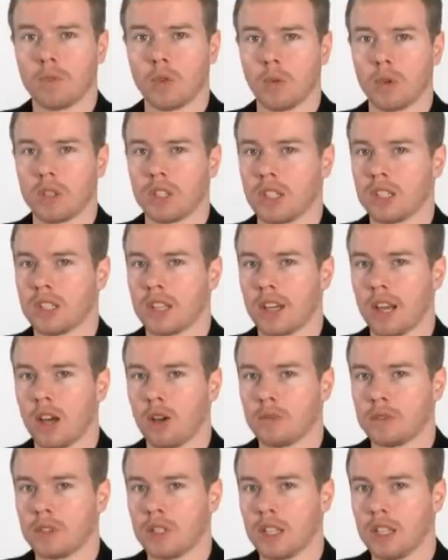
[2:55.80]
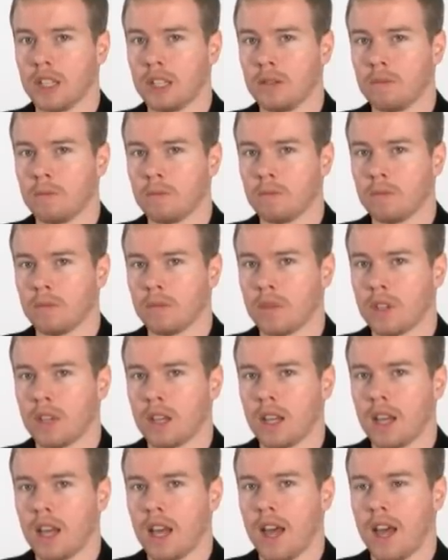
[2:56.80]
which is an elf city,
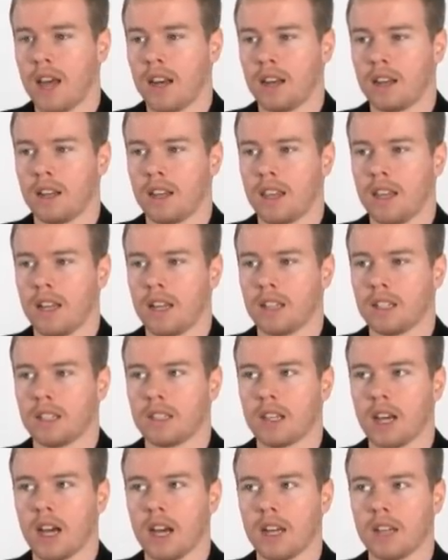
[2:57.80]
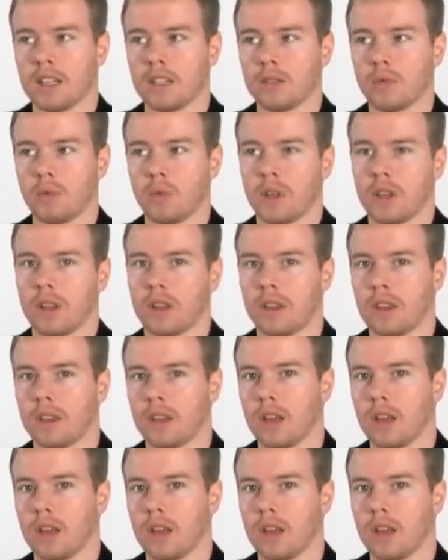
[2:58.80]
and they decide with